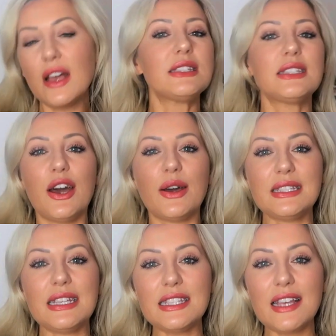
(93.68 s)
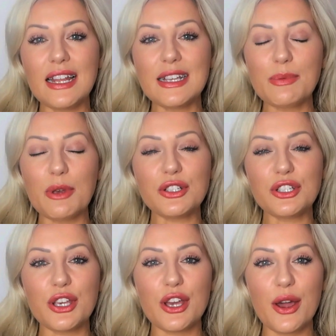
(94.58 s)
So since I last spoke
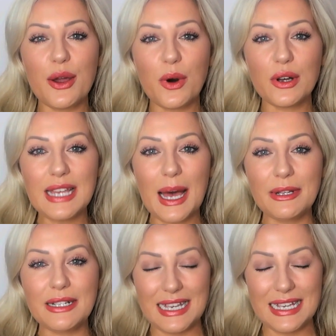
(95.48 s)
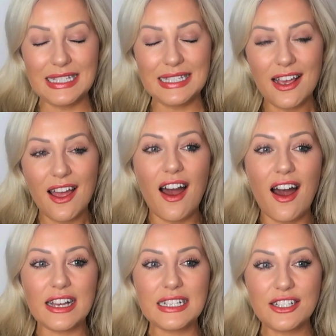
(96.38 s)
to you, what's happened is
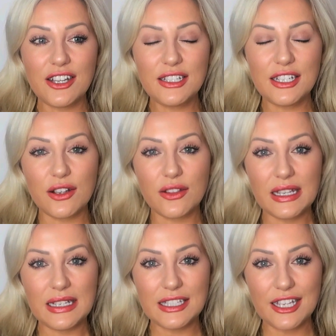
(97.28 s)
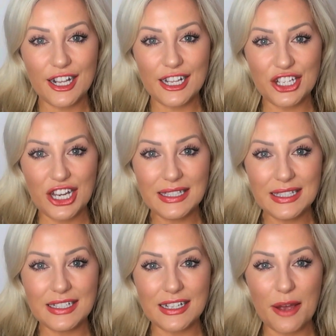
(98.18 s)
I started on the
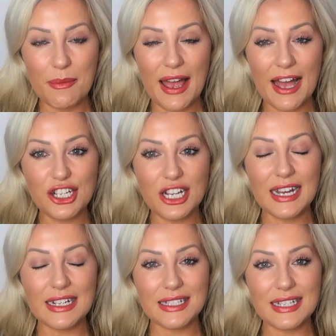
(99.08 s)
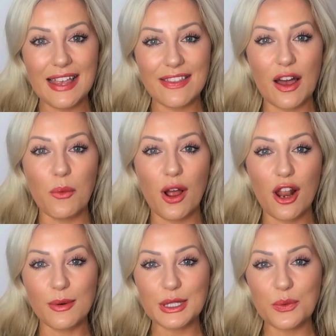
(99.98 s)
Cyclogest. I actually had to take that
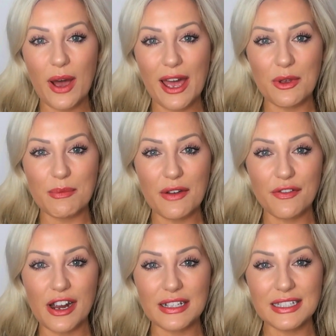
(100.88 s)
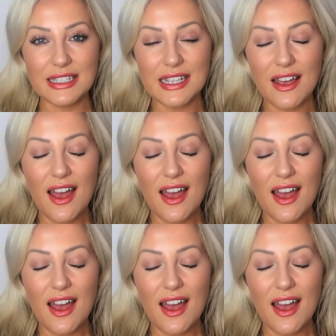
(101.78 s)
while I was away with my friends,